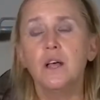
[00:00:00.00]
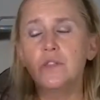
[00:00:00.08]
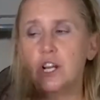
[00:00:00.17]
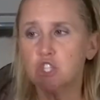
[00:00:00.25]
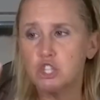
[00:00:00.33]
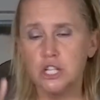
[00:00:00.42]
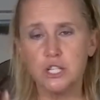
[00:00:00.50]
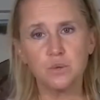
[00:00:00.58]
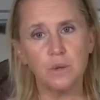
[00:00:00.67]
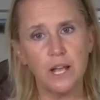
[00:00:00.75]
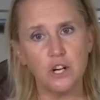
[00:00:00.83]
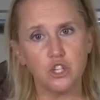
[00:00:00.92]
that
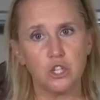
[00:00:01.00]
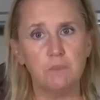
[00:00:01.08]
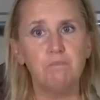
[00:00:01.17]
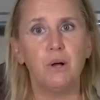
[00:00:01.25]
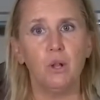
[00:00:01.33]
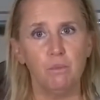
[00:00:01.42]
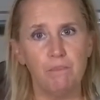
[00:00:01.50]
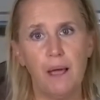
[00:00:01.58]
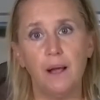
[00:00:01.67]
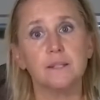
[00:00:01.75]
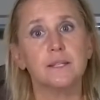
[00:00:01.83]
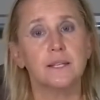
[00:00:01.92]
cheese will actually pull back